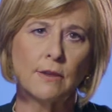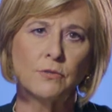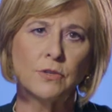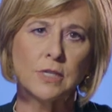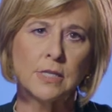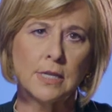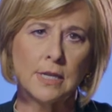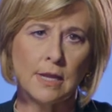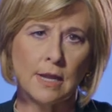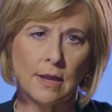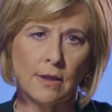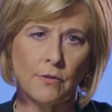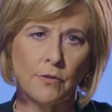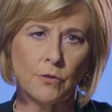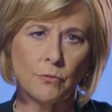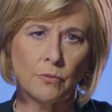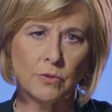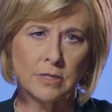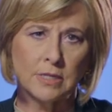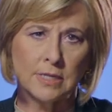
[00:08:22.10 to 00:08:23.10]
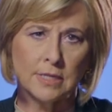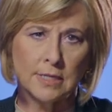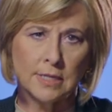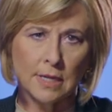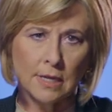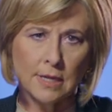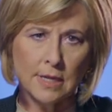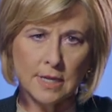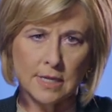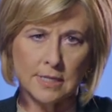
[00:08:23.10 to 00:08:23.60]
of seeing the
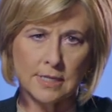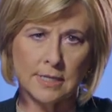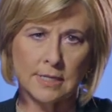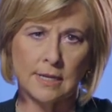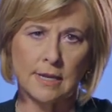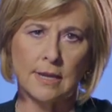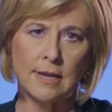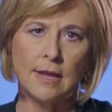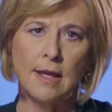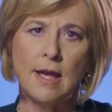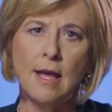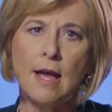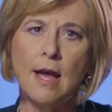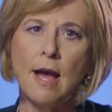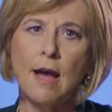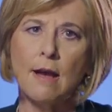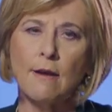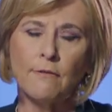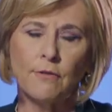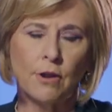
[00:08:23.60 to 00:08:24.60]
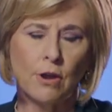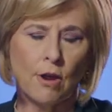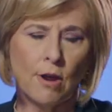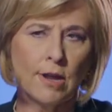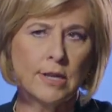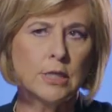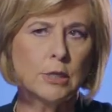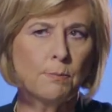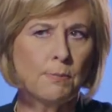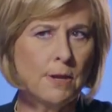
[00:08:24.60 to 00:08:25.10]
resiliency of
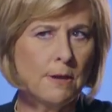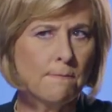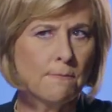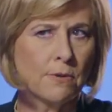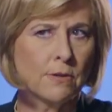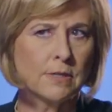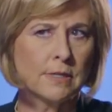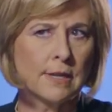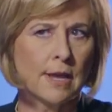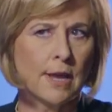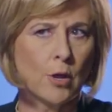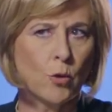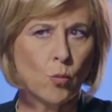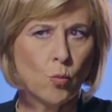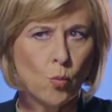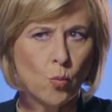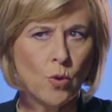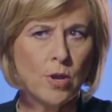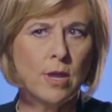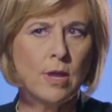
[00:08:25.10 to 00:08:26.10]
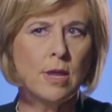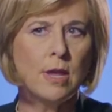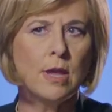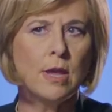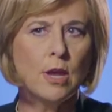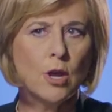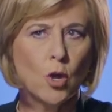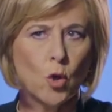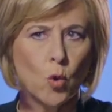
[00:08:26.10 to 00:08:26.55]
God's people say, we